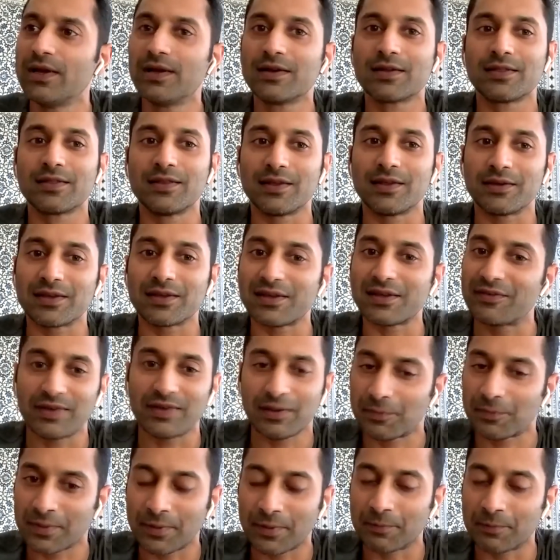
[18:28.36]

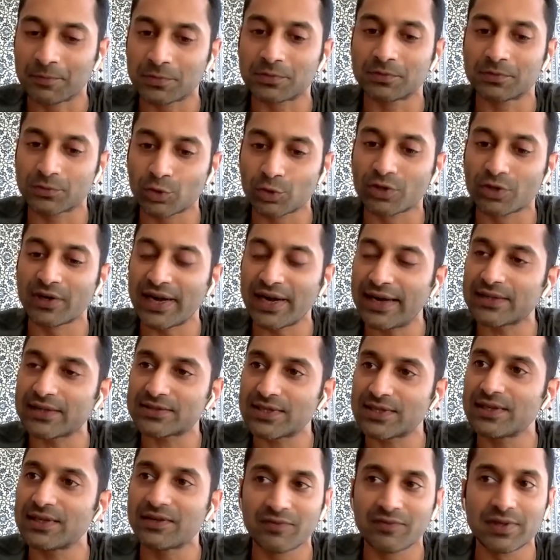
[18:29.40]
To a great
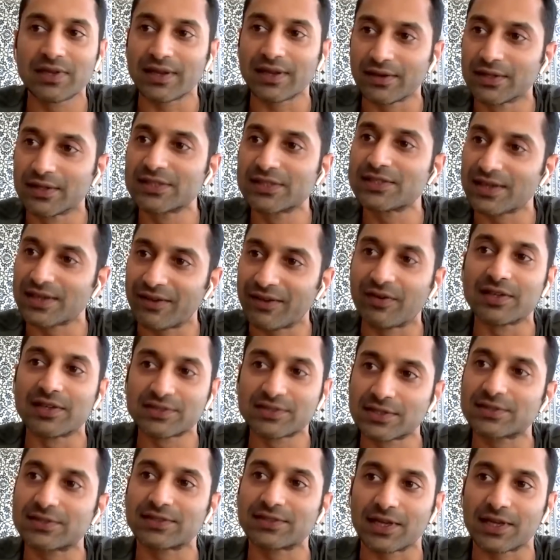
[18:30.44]
extent, even the energy level is
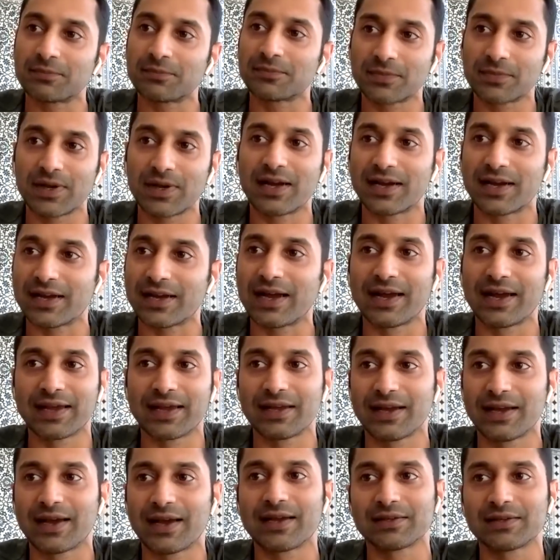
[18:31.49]
the same.
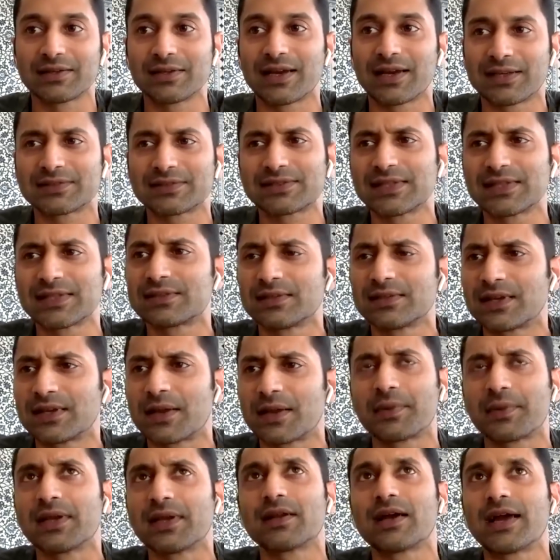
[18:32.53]

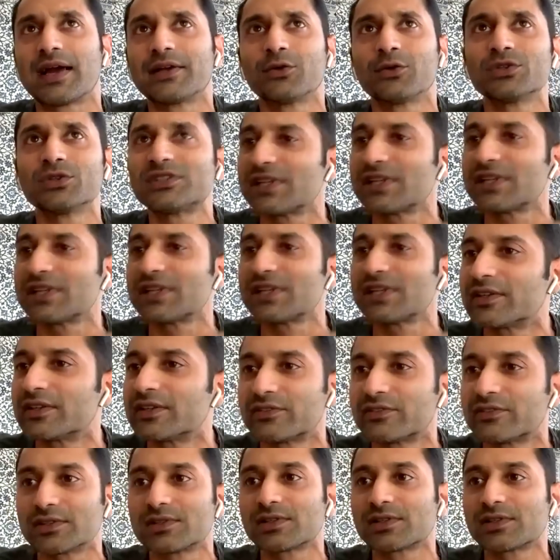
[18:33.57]
I don't see a difference.